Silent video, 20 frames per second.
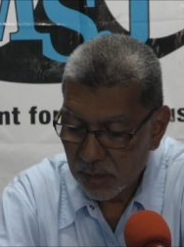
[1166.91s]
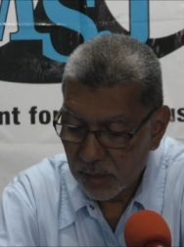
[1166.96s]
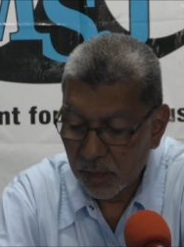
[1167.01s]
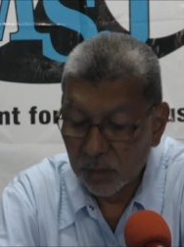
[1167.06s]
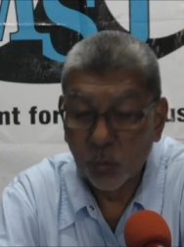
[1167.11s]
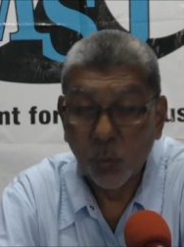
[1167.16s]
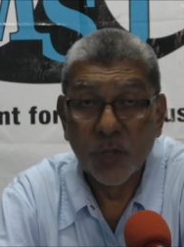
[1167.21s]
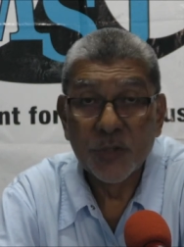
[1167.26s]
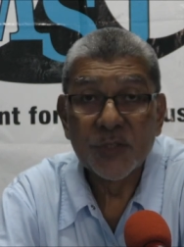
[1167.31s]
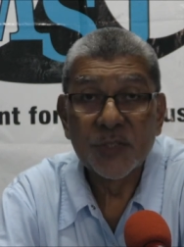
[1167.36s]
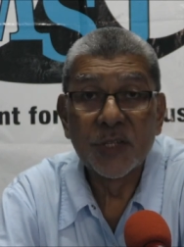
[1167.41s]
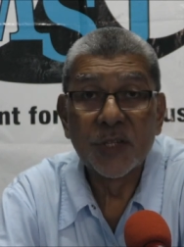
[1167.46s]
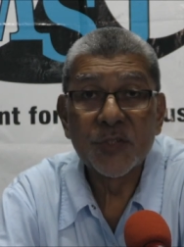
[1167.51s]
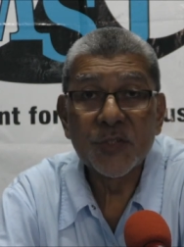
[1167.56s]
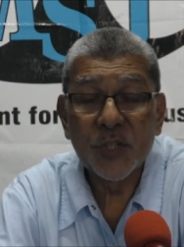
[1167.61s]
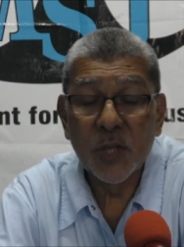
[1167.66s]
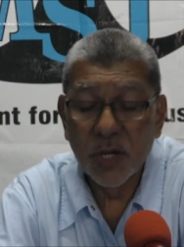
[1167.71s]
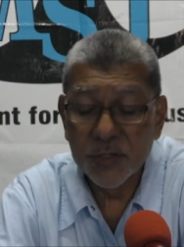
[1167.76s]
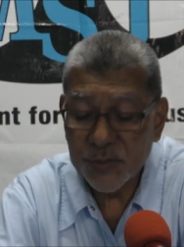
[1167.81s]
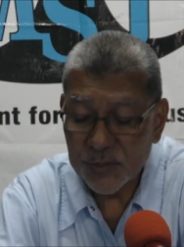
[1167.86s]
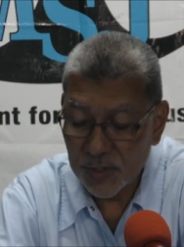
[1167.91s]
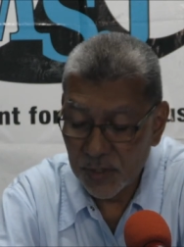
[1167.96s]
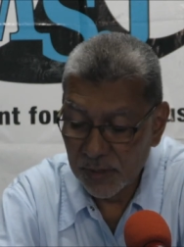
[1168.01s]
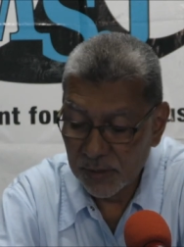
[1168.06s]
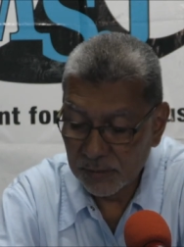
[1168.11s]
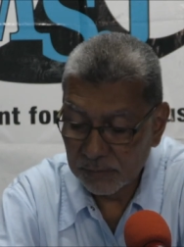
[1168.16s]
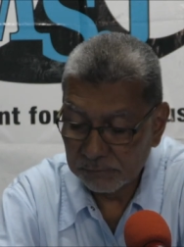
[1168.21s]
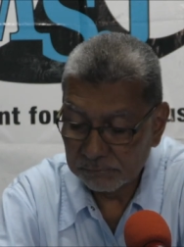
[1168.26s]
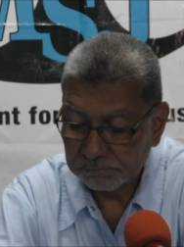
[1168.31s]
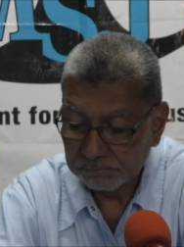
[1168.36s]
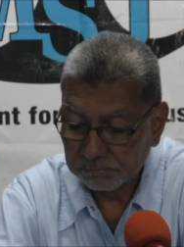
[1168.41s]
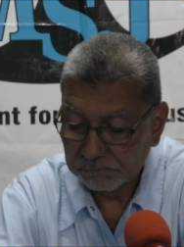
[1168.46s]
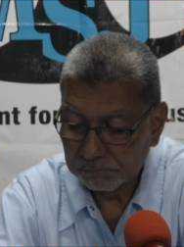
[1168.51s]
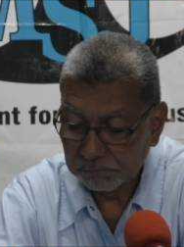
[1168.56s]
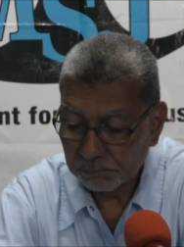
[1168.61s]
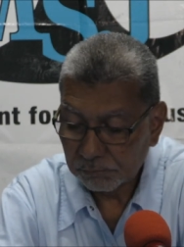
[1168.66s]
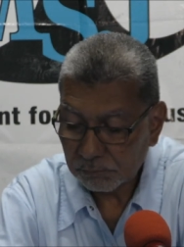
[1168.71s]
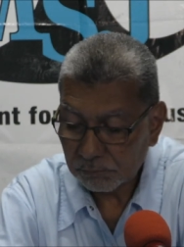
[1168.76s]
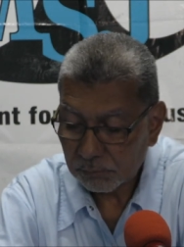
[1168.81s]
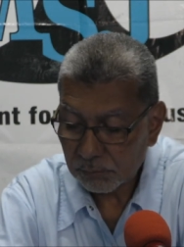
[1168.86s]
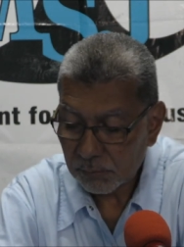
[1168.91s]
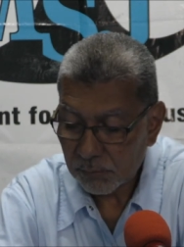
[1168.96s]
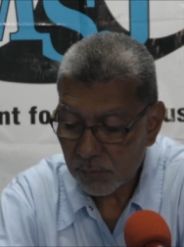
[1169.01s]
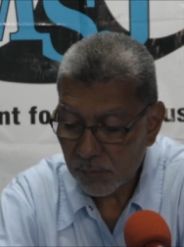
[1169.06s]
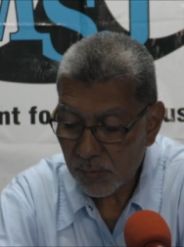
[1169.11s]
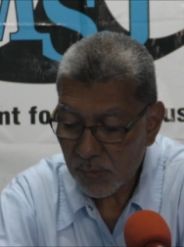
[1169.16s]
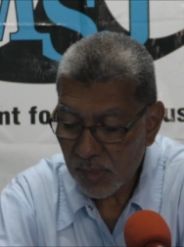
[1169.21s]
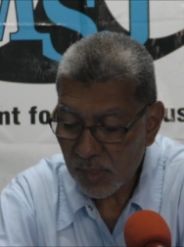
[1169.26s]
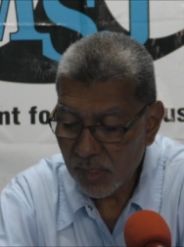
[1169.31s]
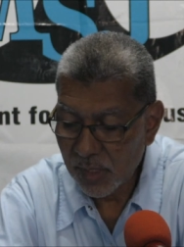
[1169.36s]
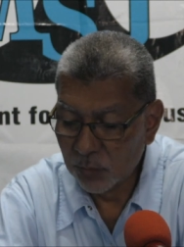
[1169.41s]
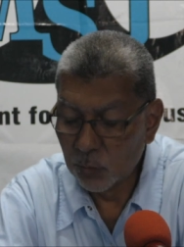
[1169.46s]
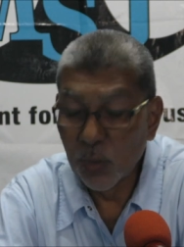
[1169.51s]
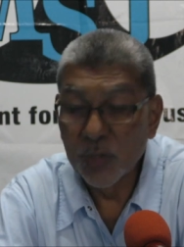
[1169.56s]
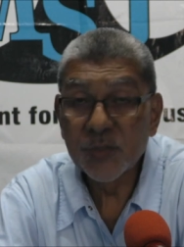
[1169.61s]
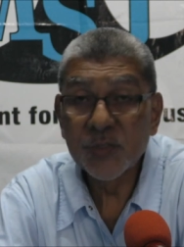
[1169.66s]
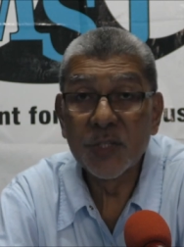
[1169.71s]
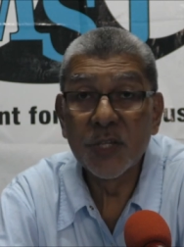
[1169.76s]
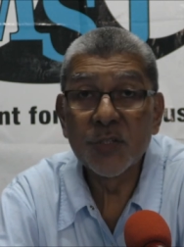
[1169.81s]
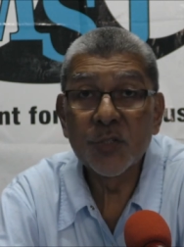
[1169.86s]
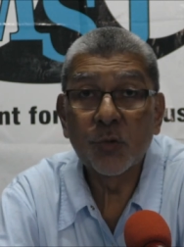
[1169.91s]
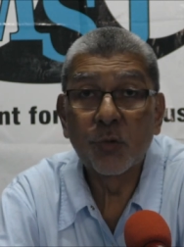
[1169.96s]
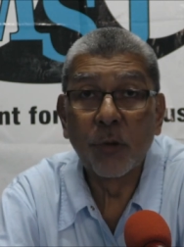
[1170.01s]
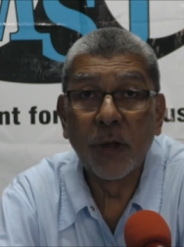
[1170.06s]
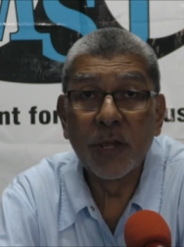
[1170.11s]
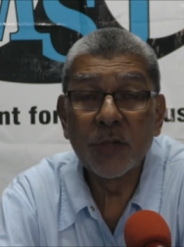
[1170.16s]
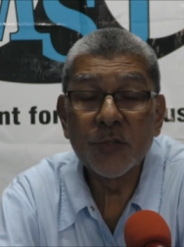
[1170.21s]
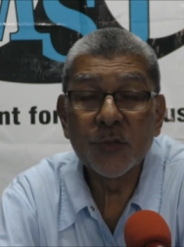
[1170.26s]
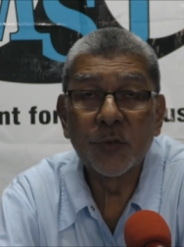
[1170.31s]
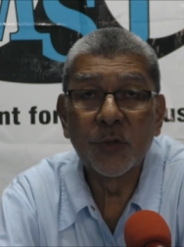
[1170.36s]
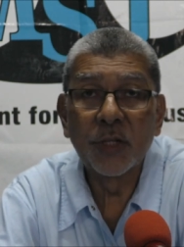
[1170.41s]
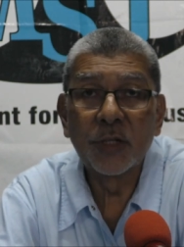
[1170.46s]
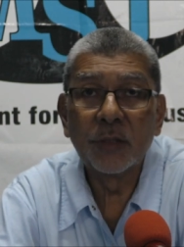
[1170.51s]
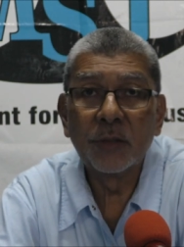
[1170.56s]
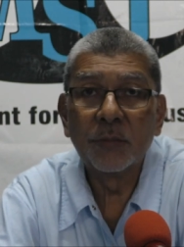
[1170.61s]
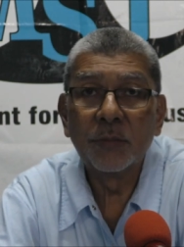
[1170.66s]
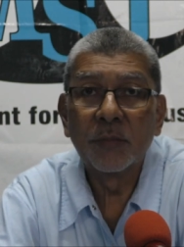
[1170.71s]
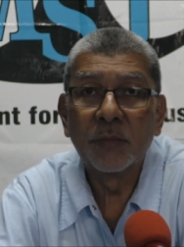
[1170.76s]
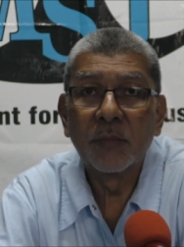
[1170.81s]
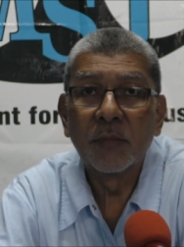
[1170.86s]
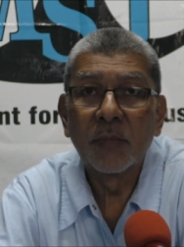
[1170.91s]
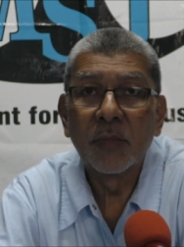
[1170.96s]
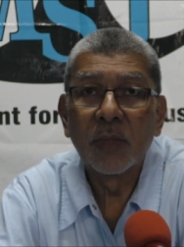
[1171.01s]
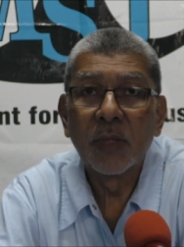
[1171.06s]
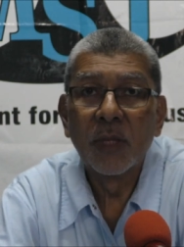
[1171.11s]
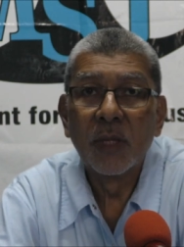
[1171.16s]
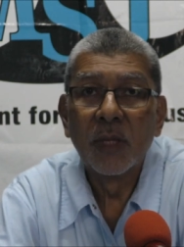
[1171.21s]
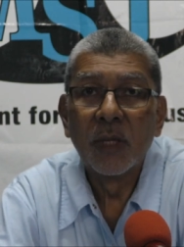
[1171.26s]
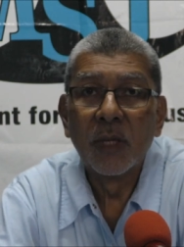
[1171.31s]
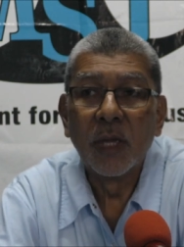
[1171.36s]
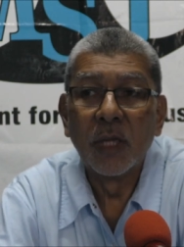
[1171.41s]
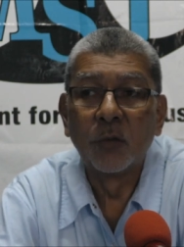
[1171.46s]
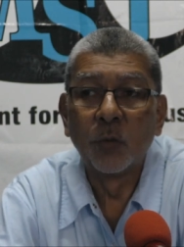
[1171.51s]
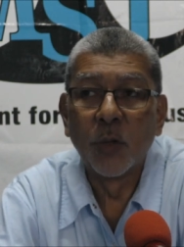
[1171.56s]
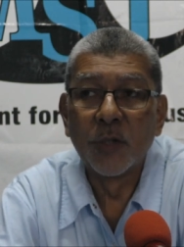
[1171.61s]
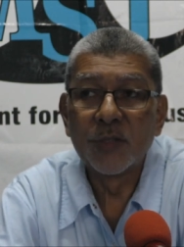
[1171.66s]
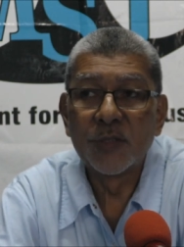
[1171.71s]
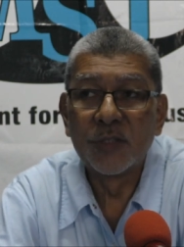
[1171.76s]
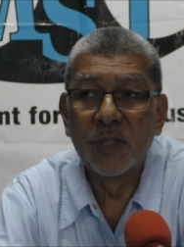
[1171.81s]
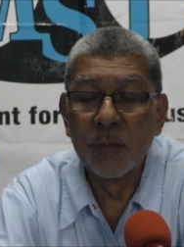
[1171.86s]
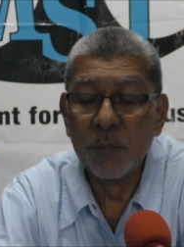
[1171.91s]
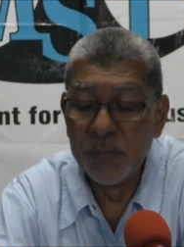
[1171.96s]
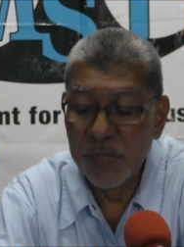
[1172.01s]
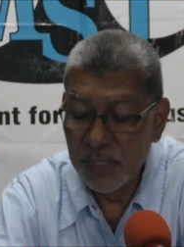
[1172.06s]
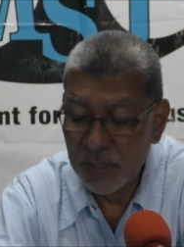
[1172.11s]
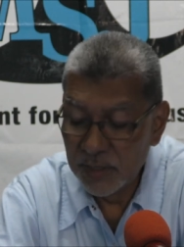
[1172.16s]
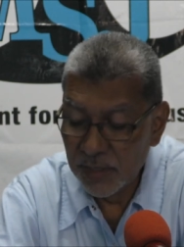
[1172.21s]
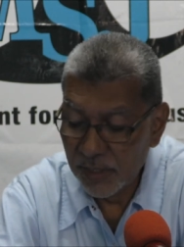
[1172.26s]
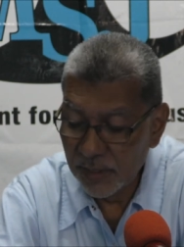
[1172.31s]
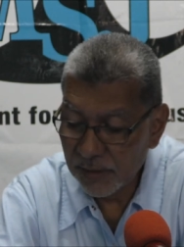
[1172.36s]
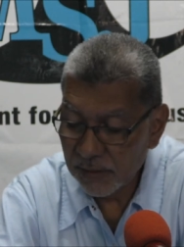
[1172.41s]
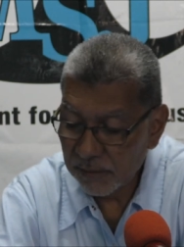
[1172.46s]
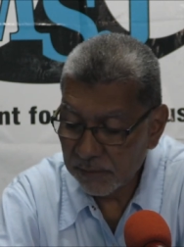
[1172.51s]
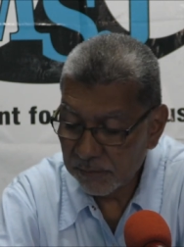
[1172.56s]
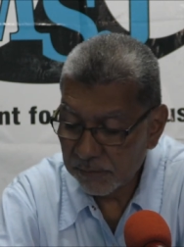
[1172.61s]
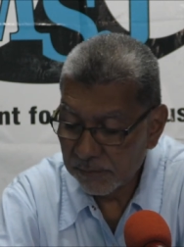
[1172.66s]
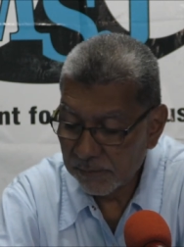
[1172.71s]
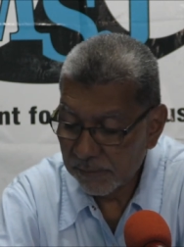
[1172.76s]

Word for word: It was disgusting. It was disgraceful. It was demeaning.